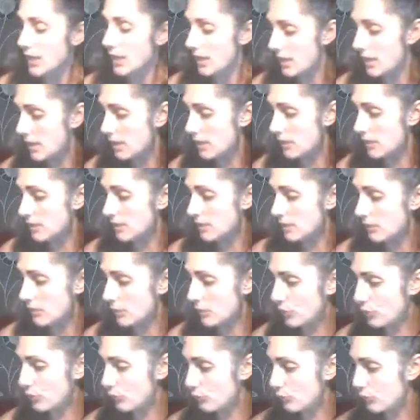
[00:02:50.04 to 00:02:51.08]
And
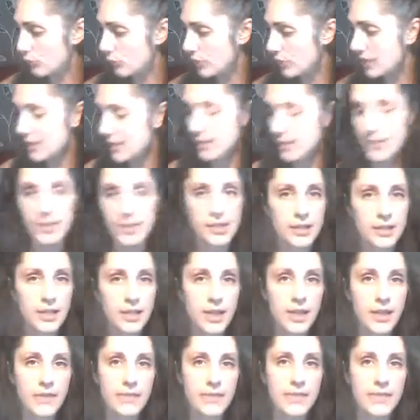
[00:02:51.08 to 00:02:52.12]
the reason
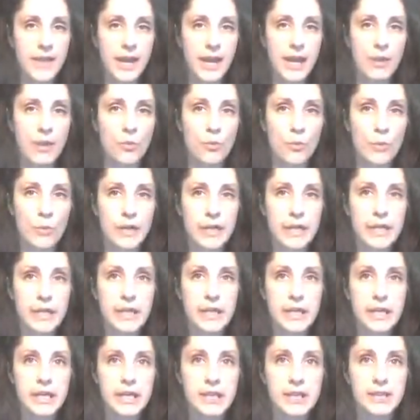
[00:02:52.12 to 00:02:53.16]
that
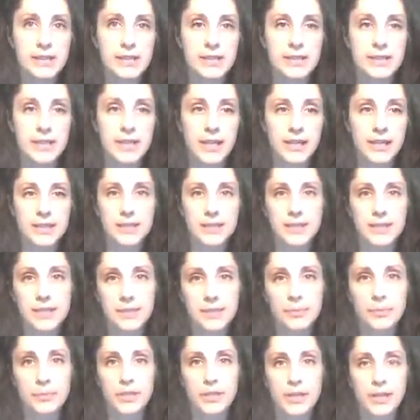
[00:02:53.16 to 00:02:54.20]
we decided to
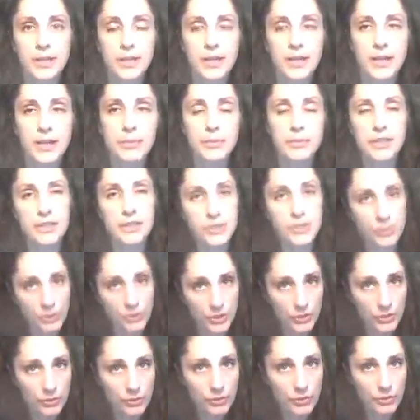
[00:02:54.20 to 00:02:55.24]
split it up into a
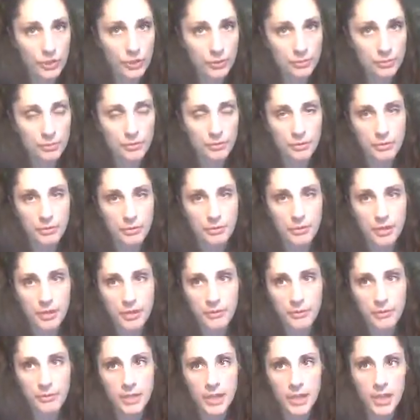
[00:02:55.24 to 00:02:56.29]
2-year
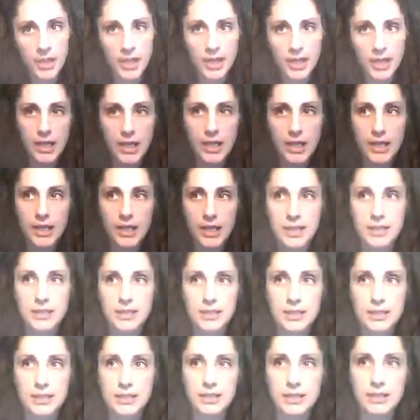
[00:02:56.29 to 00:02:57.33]
program
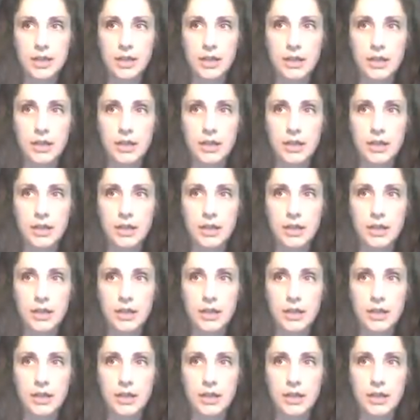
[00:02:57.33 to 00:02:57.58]
is